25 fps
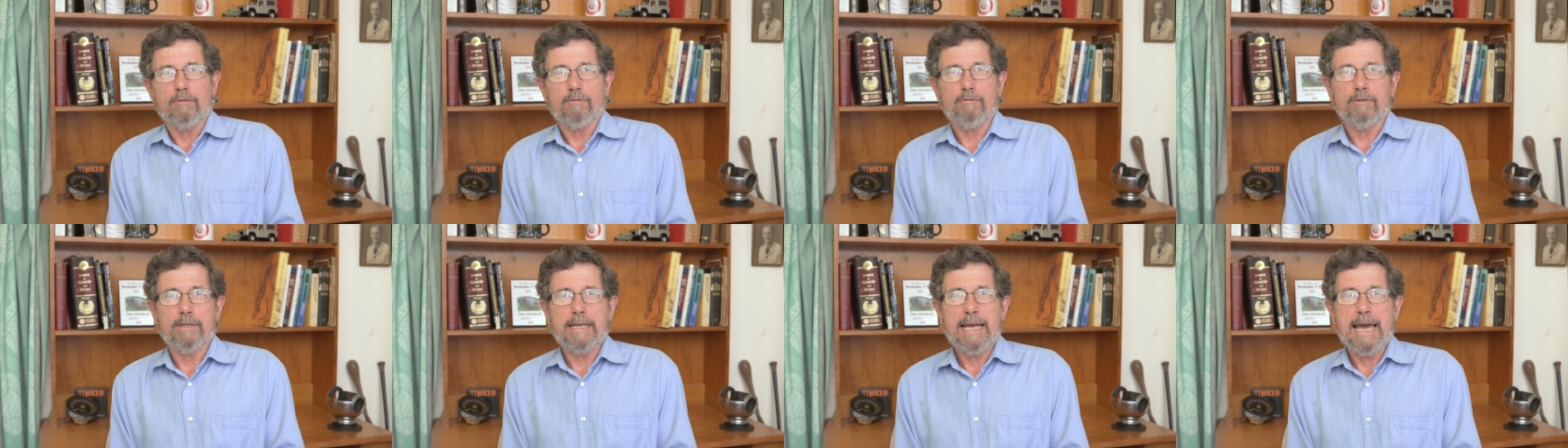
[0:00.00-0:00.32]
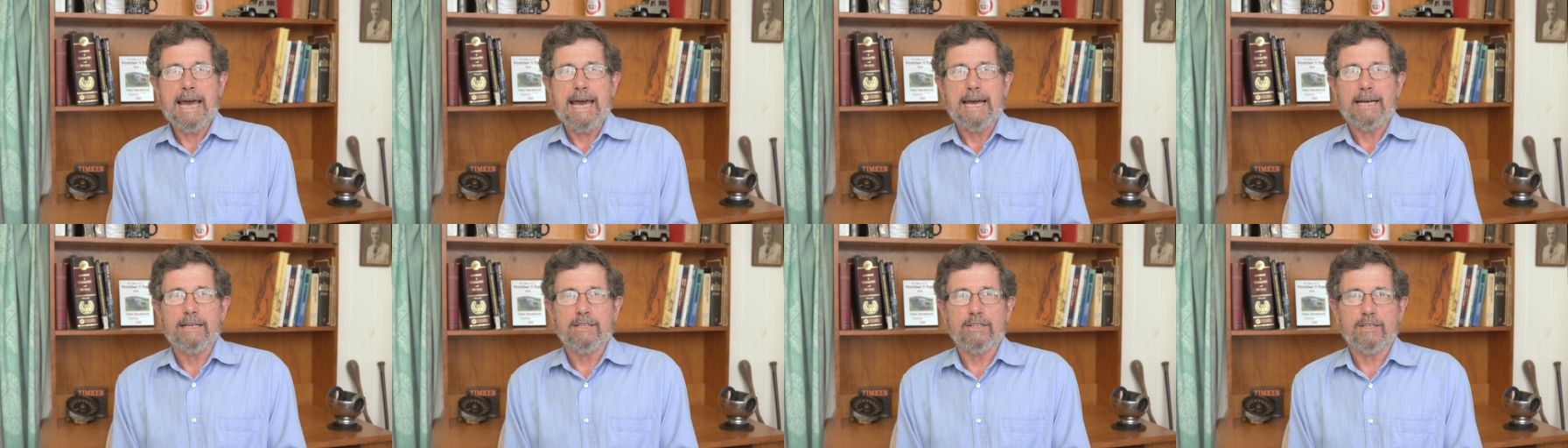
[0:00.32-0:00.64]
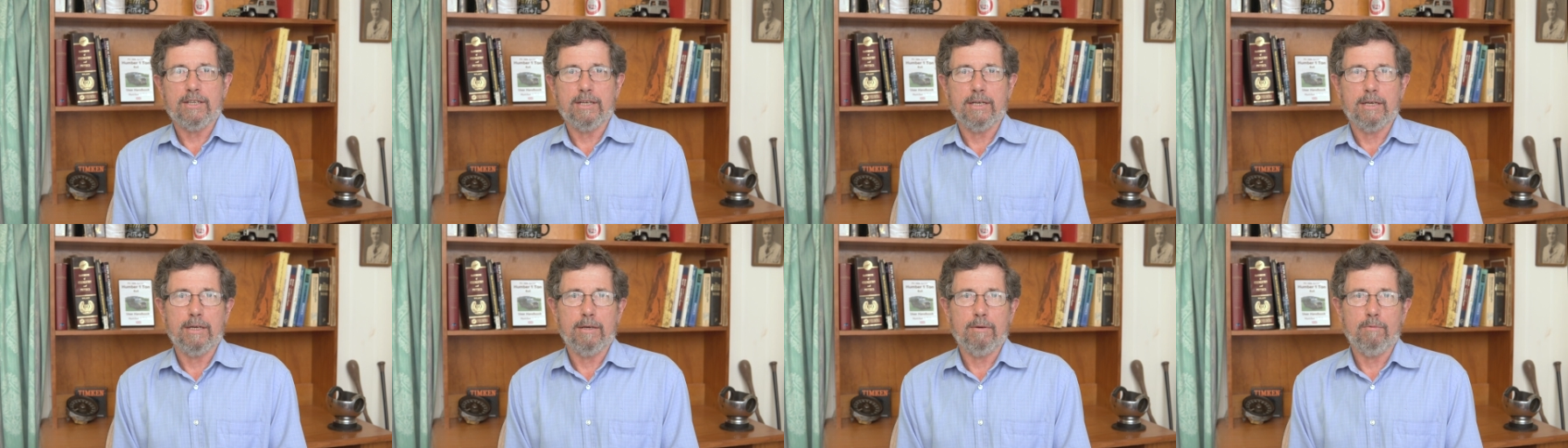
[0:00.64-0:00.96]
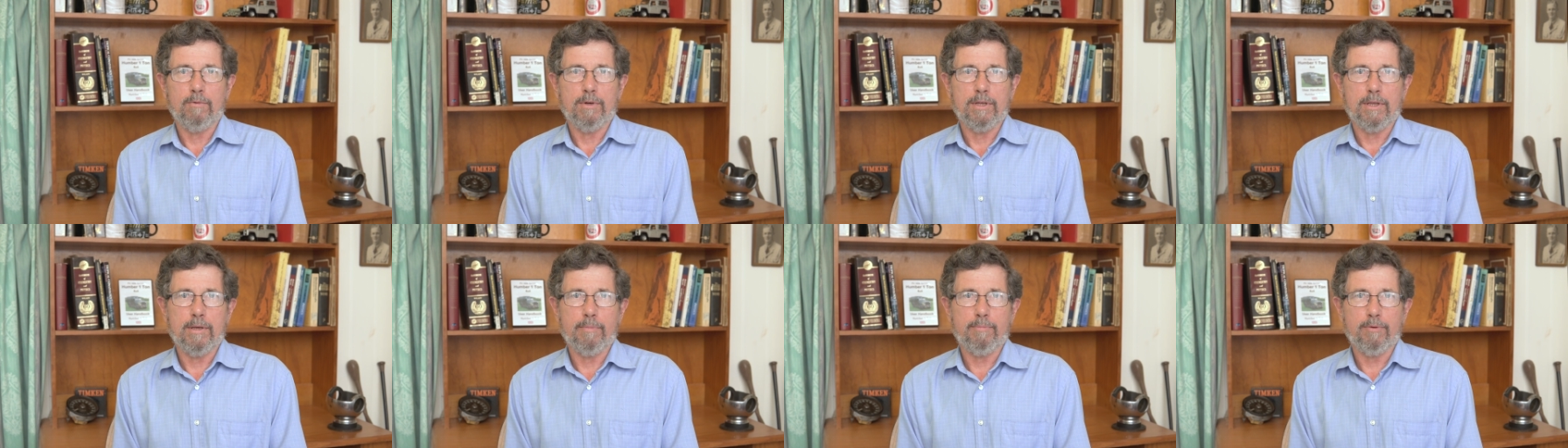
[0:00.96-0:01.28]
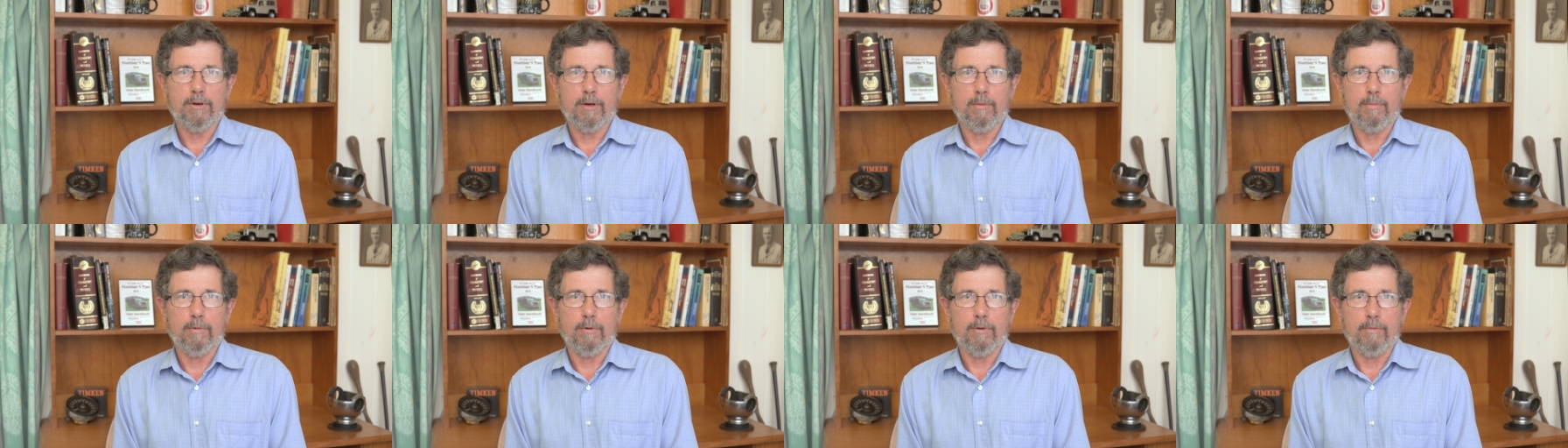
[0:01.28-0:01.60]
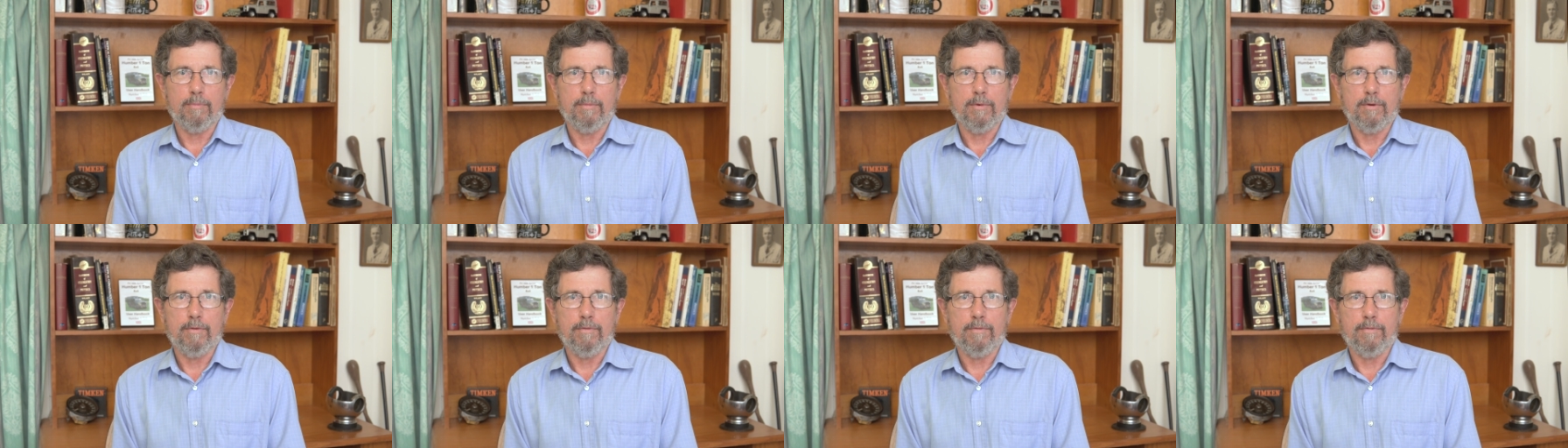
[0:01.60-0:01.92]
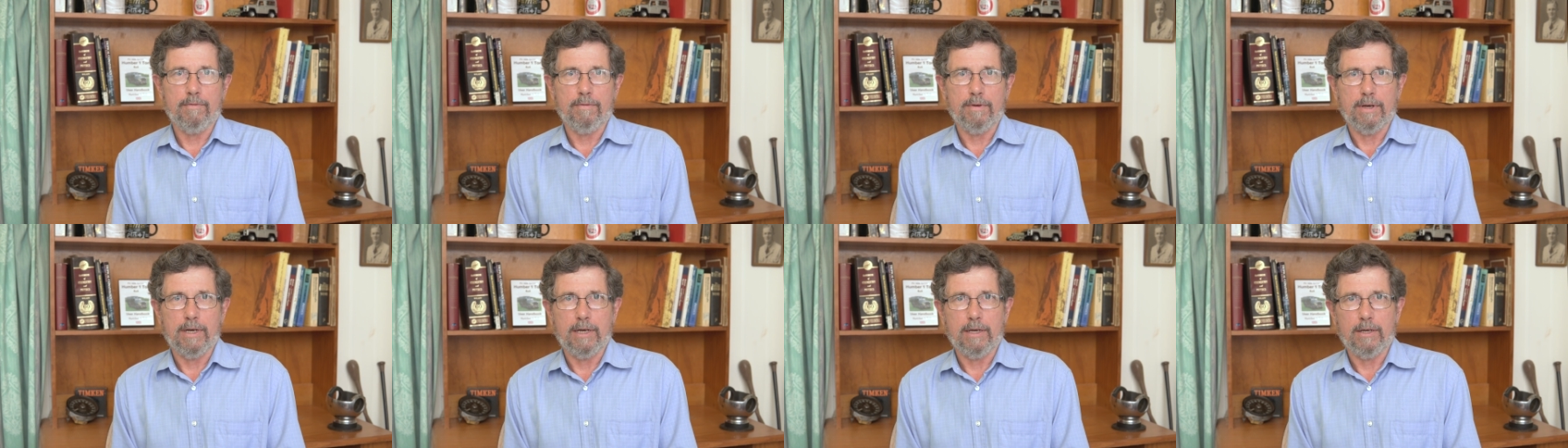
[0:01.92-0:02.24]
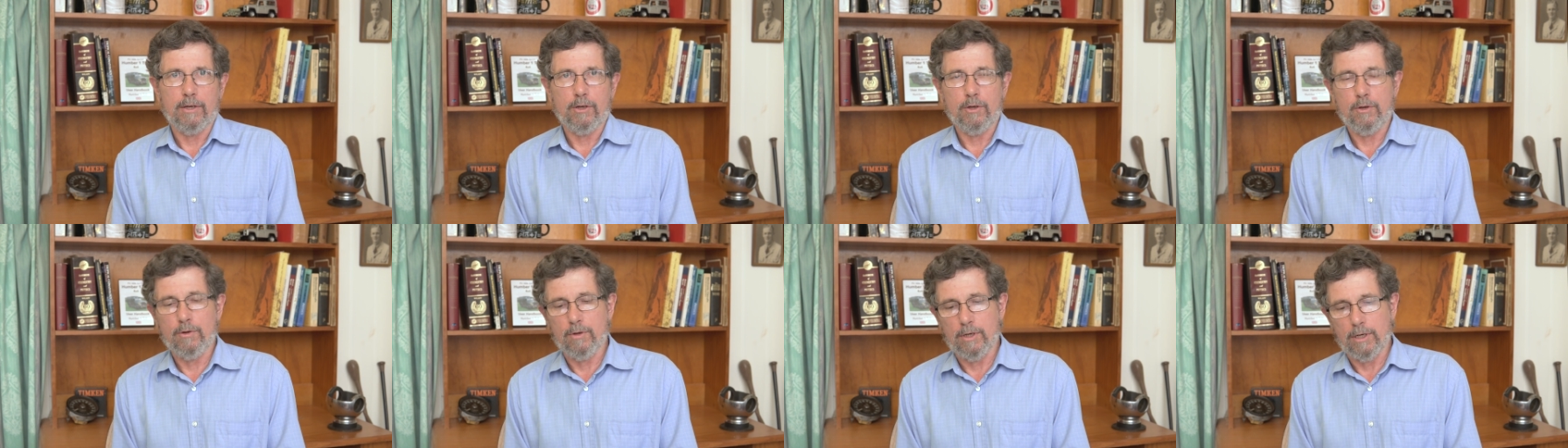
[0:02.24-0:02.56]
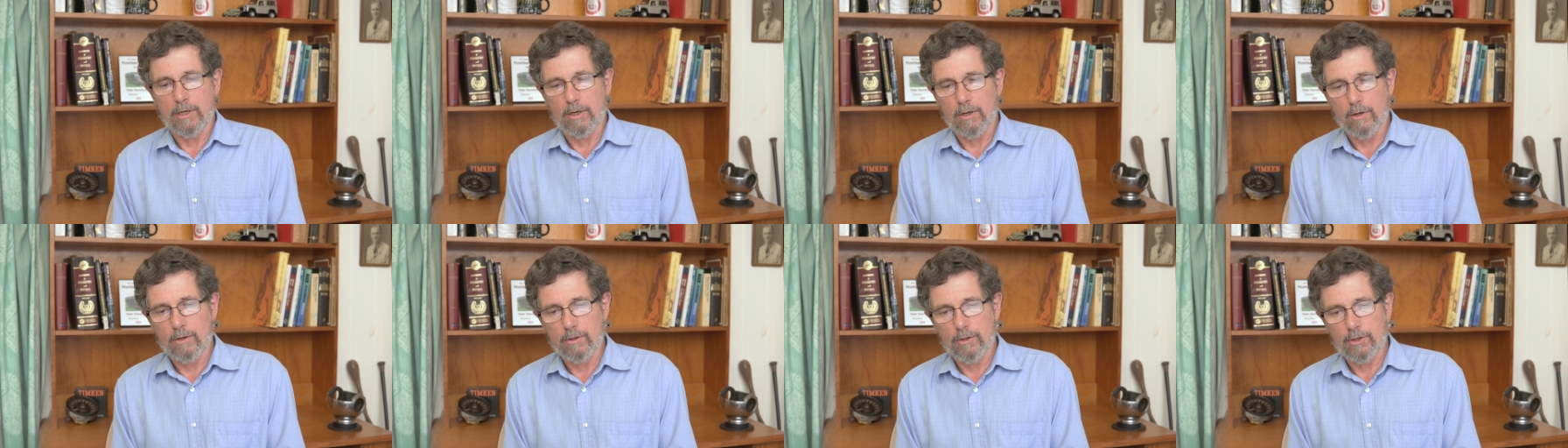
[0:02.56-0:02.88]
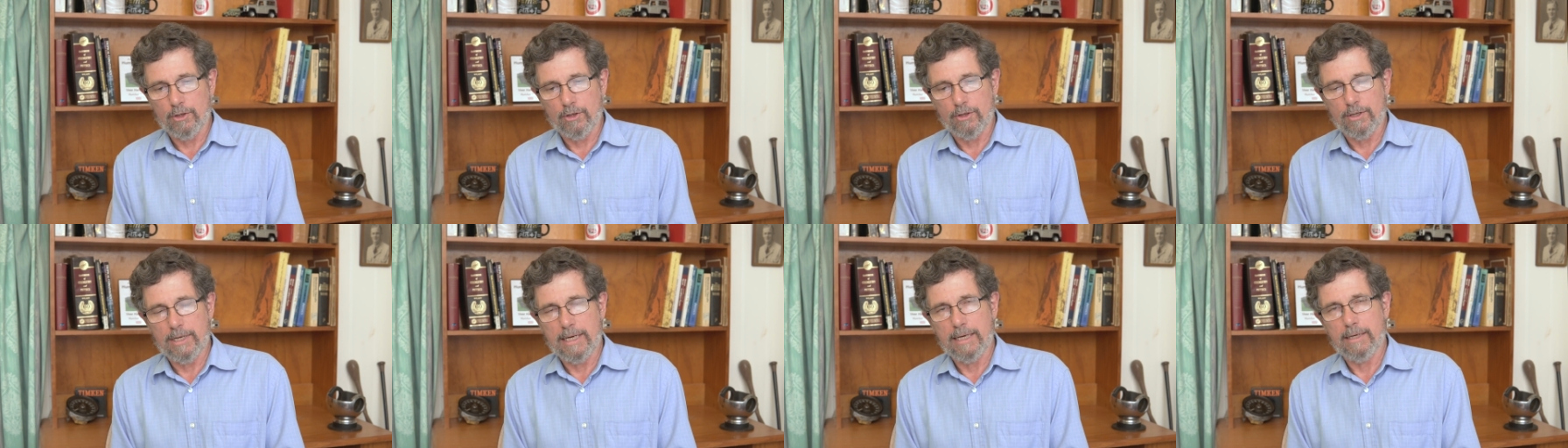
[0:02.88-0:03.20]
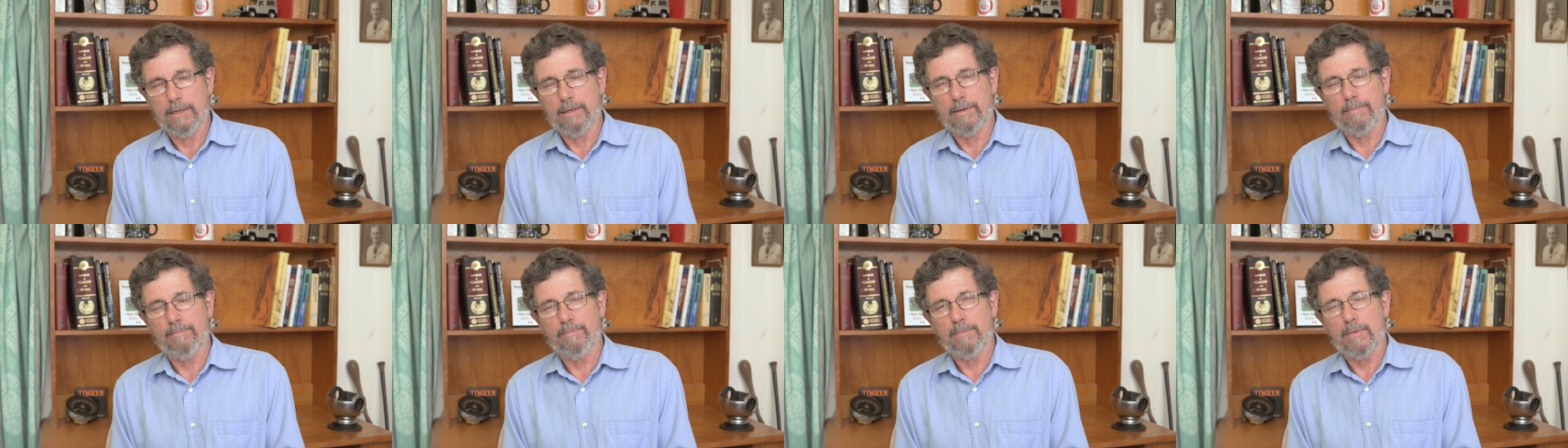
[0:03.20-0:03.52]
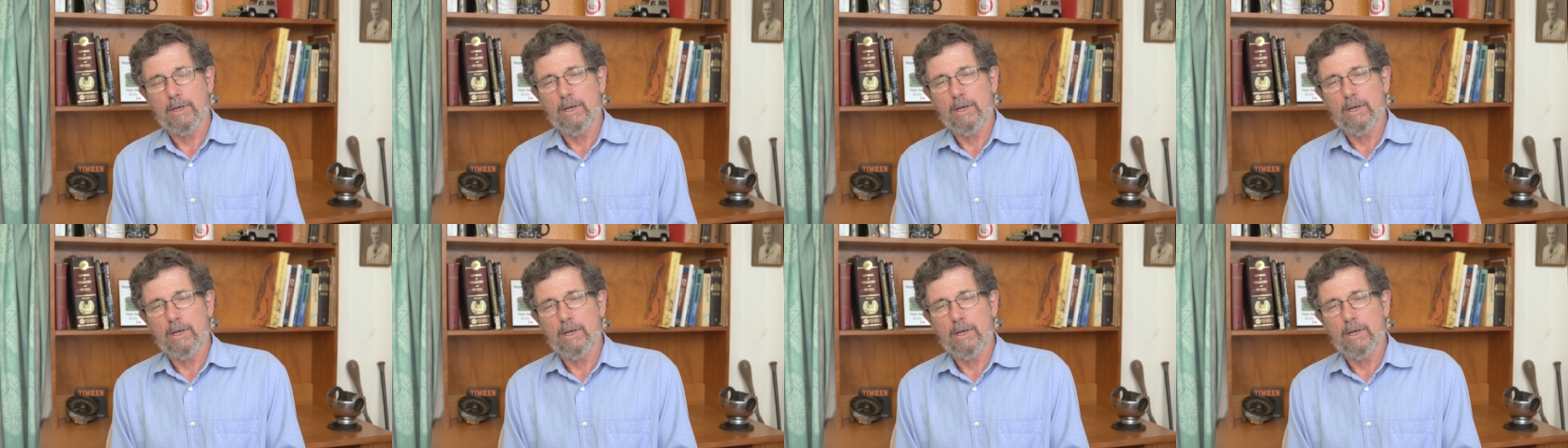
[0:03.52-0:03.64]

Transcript: react with the problem of Oona Lönnstedt?